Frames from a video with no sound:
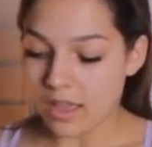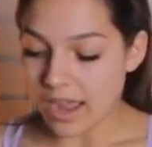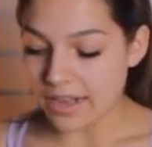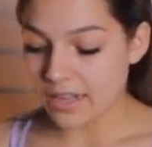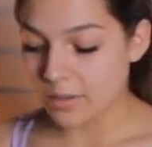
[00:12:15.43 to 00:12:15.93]

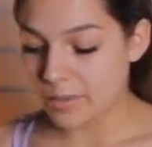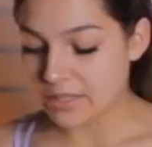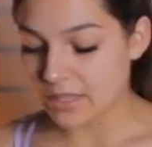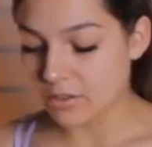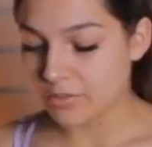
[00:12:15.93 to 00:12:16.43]
I need to be
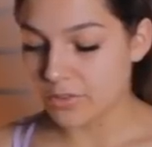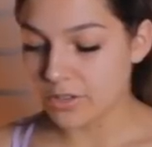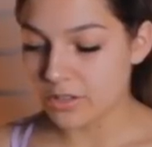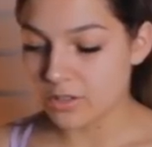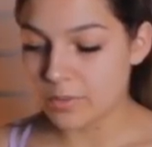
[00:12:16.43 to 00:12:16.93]
single for
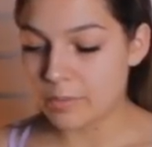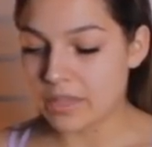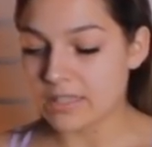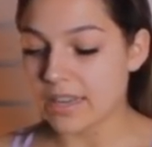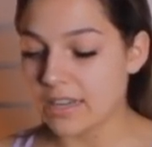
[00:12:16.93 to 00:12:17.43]
a little bit
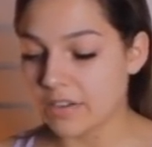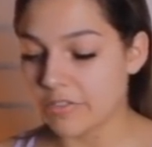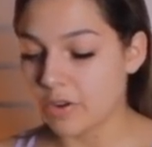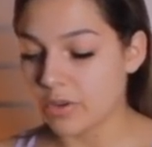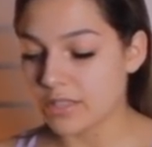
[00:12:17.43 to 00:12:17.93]
because I need to
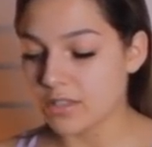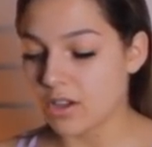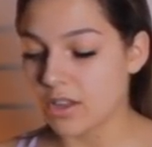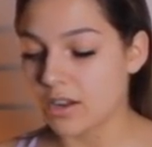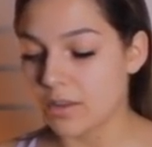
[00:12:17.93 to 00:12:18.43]
focus
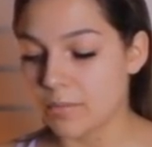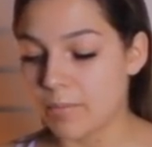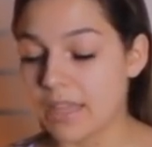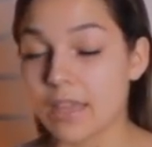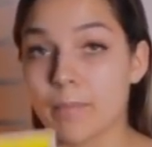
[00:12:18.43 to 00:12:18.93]
on
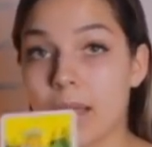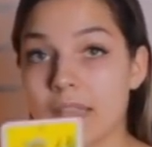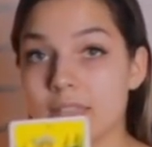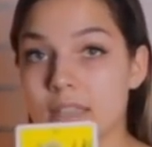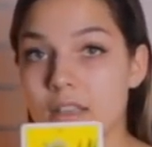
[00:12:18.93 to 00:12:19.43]
making
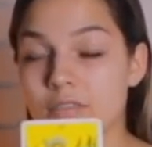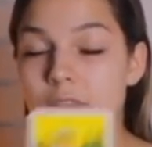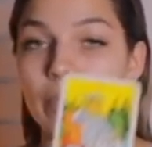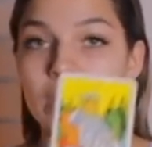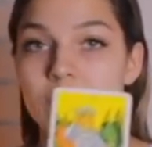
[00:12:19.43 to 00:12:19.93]
myself
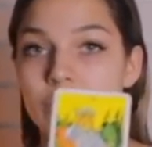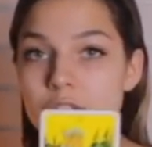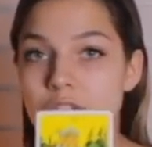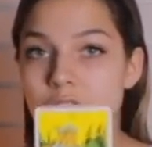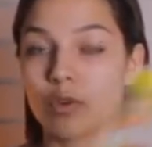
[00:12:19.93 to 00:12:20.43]
the best
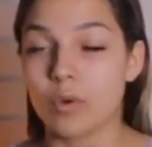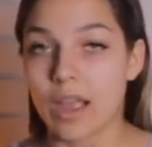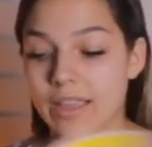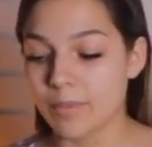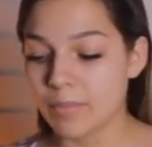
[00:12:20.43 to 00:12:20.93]
version of who
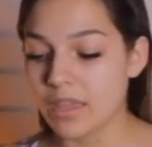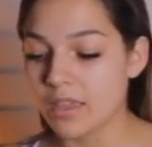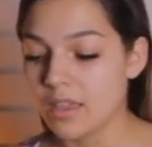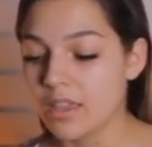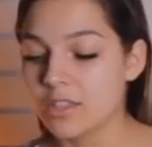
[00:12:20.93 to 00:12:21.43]
I can be,